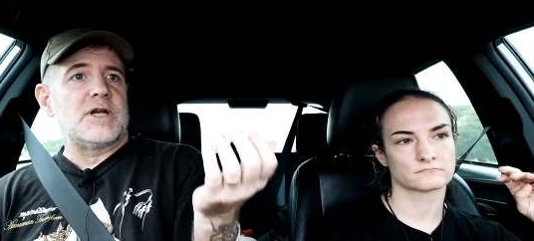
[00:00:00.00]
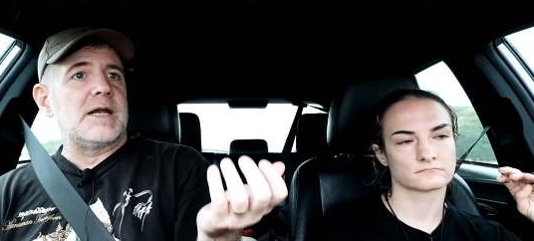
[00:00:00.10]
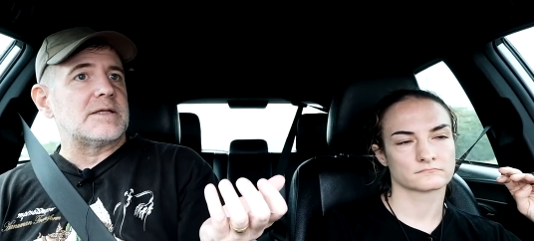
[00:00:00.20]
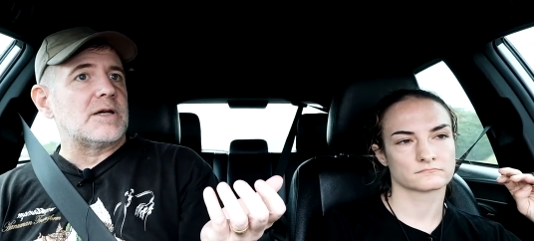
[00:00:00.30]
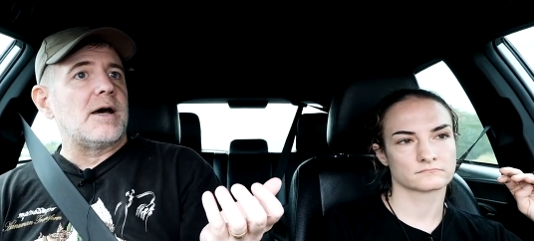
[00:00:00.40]

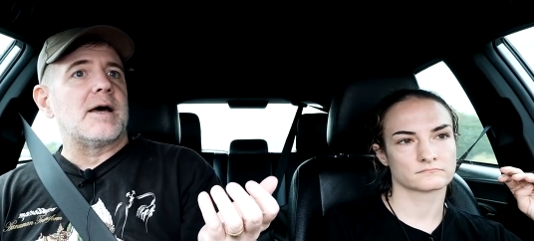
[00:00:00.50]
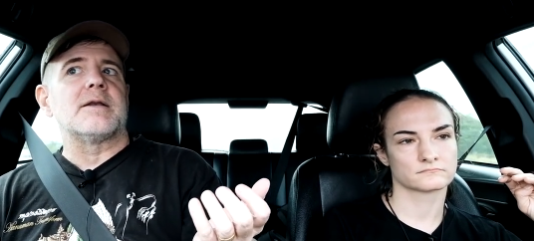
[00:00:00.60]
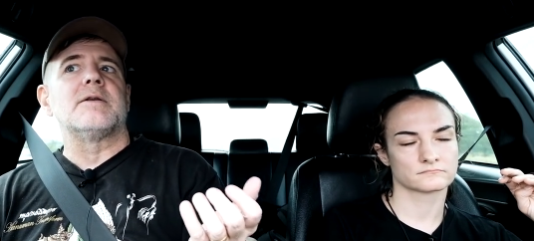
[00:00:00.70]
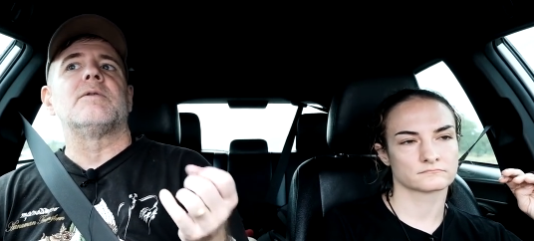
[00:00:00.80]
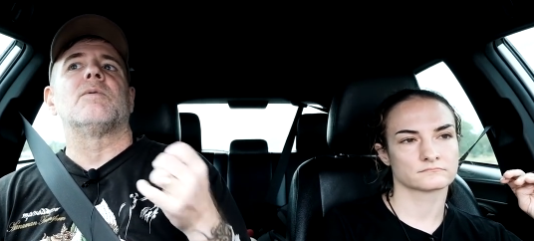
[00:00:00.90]
Speaker 1: Janet
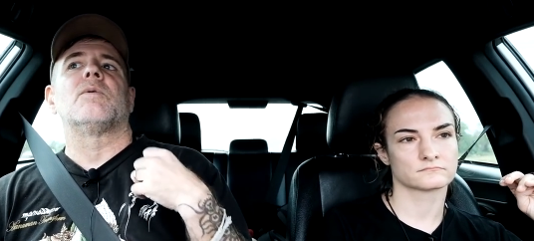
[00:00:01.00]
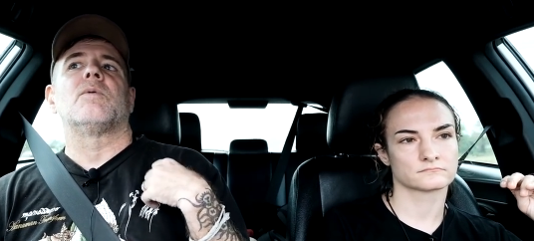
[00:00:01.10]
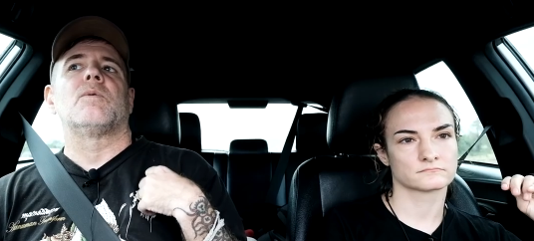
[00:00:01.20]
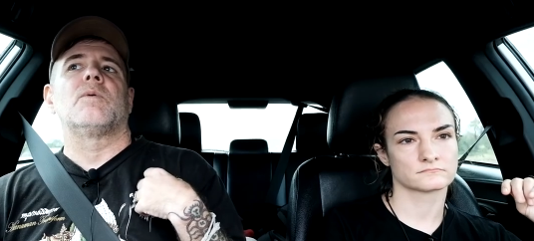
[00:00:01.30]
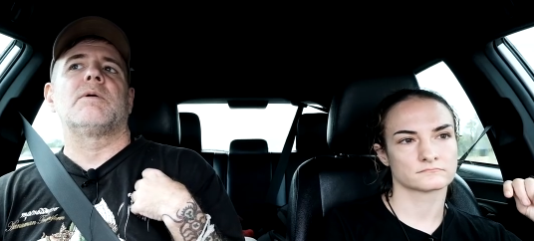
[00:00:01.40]
Todd,
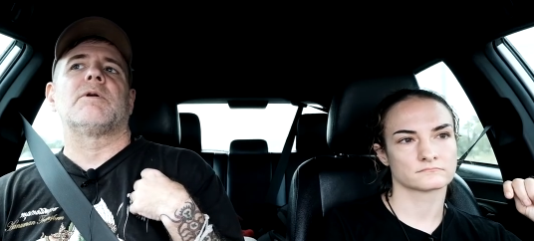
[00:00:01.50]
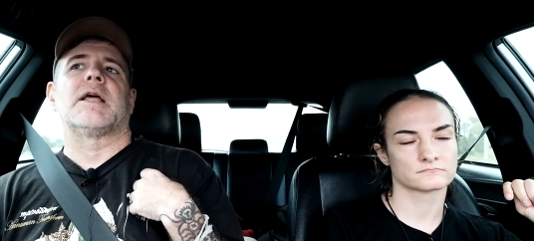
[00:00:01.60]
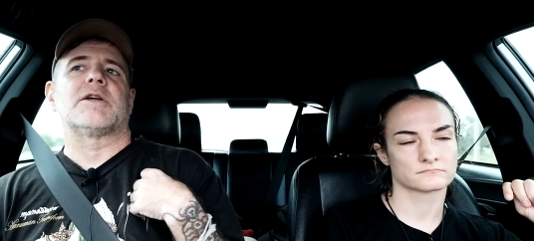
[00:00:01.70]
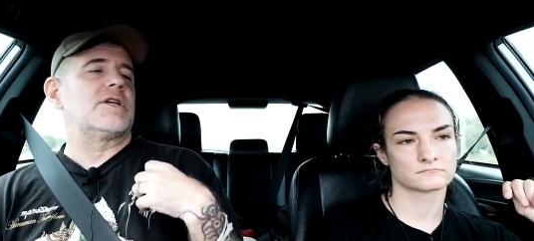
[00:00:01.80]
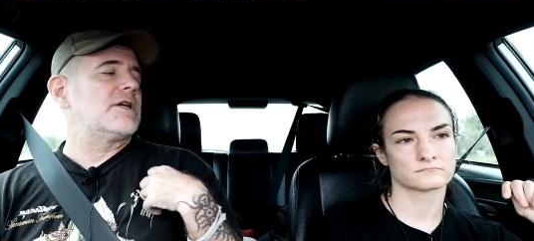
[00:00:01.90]
we were
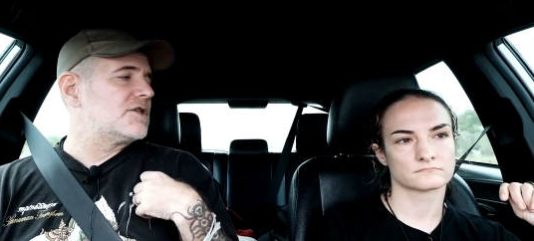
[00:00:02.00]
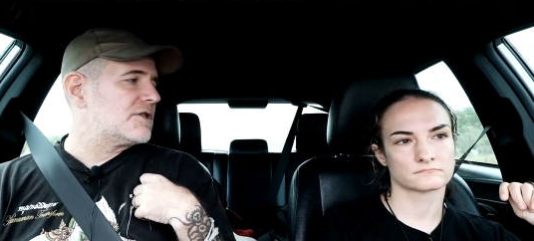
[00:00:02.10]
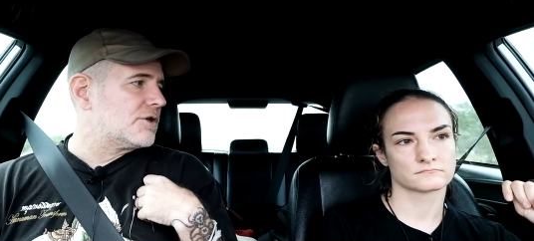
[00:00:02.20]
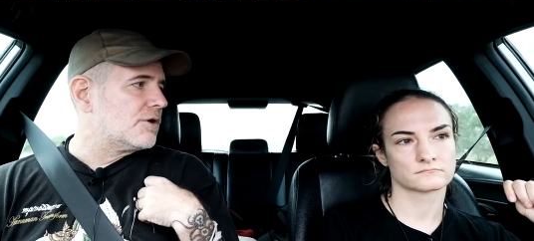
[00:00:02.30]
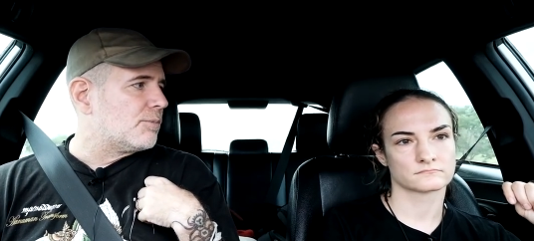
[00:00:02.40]
like, she had
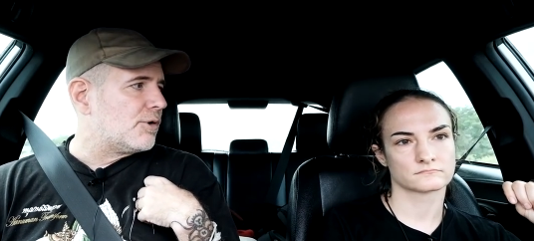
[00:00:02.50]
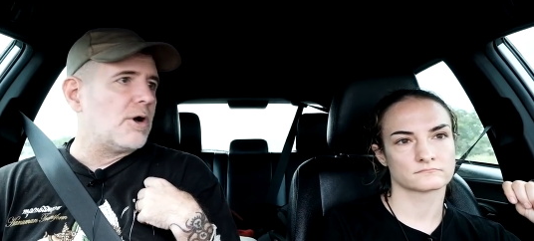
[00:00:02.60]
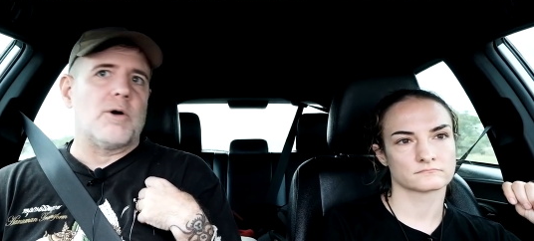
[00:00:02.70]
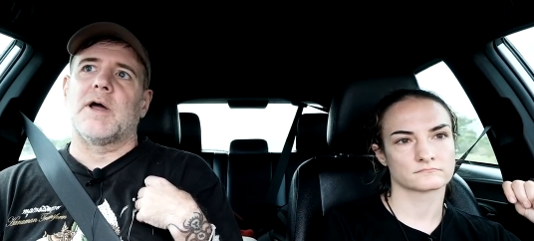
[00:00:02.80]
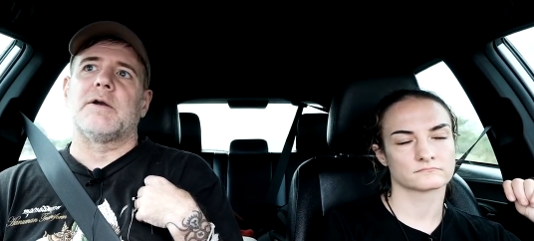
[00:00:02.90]
just turned
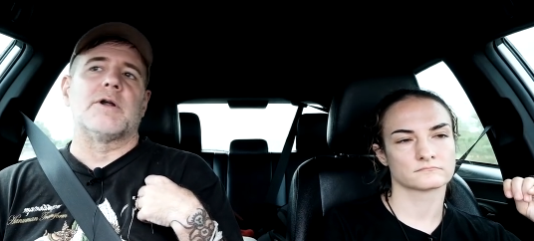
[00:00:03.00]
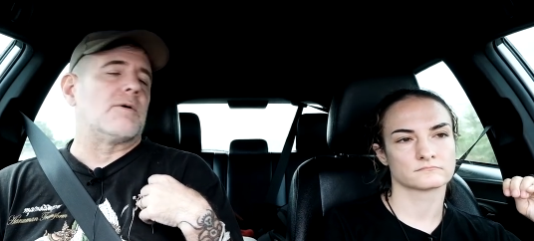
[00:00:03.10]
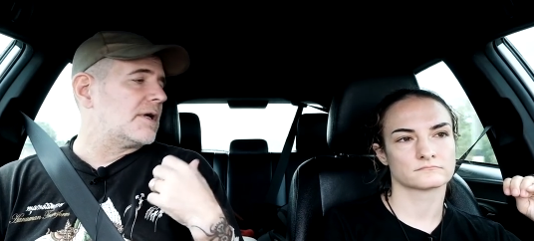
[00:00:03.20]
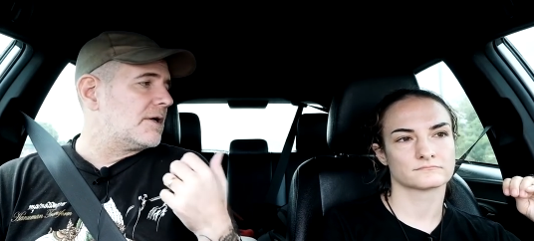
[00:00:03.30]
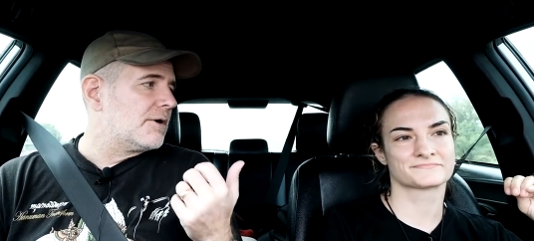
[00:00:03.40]
pro, I don't
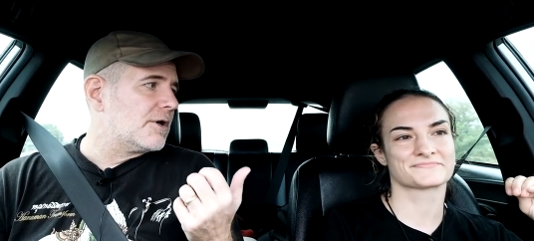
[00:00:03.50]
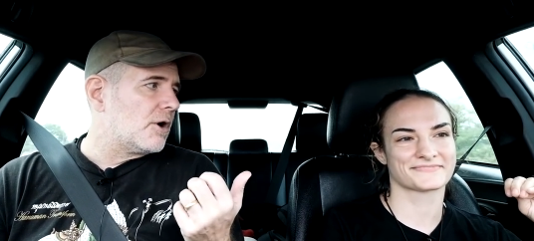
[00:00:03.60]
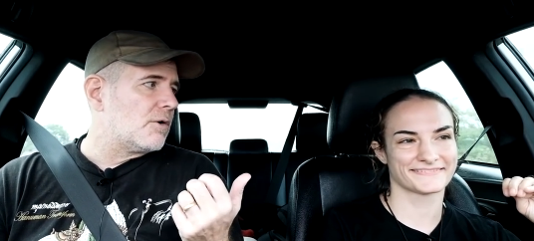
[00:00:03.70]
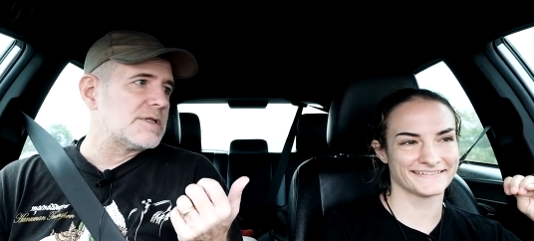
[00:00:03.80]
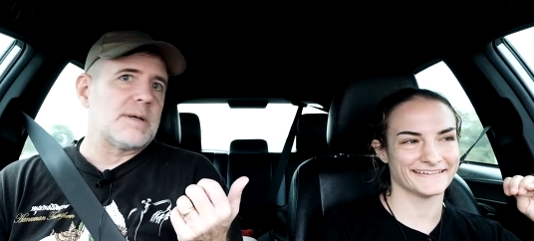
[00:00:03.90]
know, a year
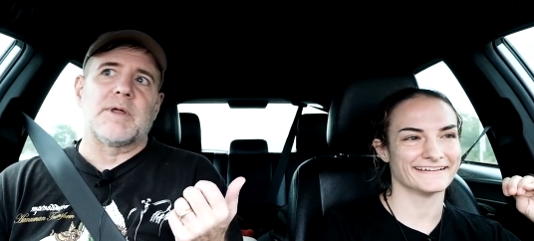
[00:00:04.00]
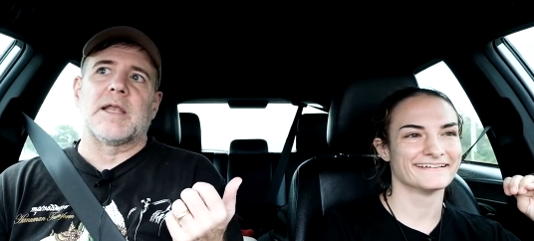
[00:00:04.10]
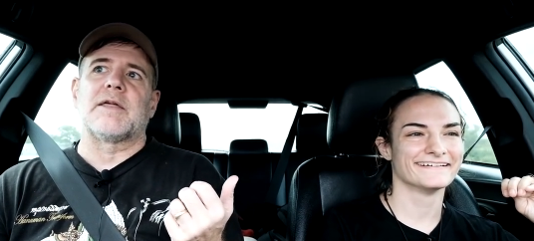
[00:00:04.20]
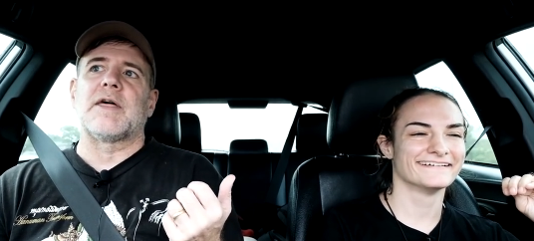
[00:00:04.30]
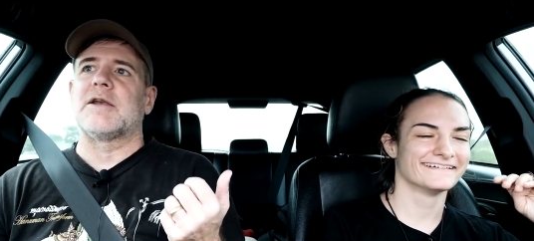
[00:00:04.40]
ago or something
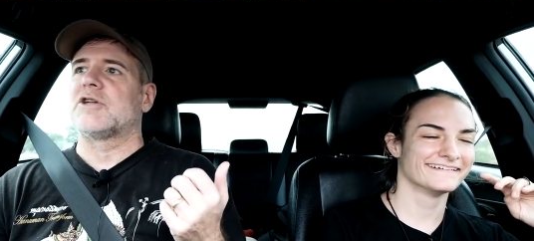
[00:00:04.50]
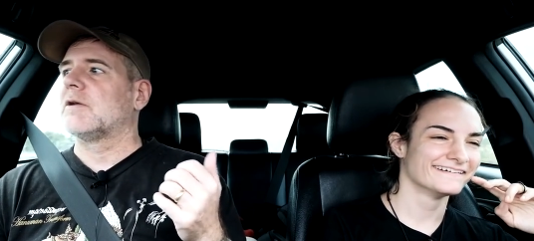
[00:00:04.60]
like that.